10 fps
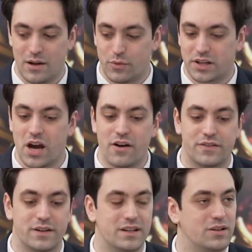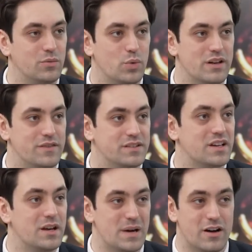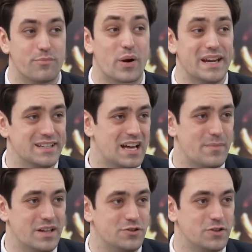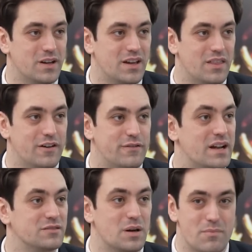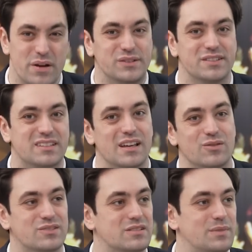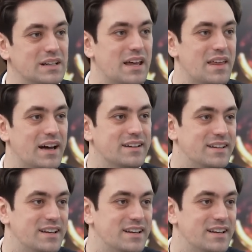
recover with a certain amount of brain damage that affects my motor skills or something like that.